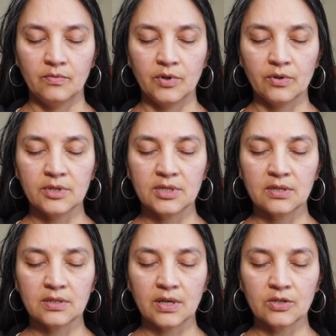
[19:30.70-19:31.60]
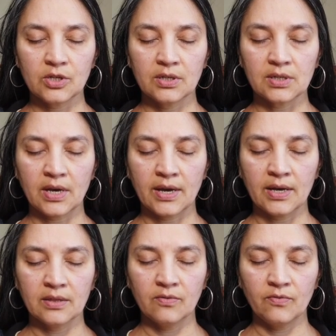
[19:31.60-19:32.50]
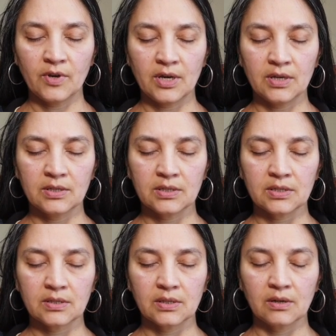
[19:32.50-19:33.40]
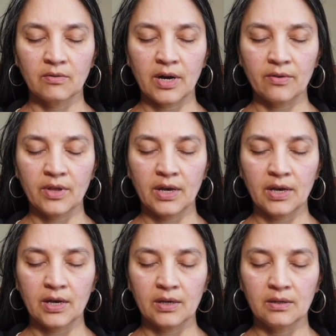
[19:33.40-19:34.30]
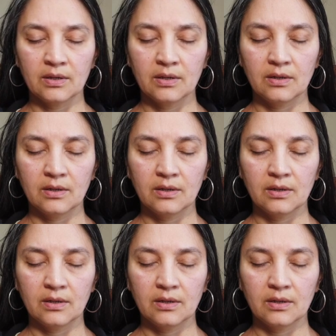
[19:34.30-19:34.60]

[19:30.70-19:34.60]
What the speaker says: Feel the sensations at the face, around the head.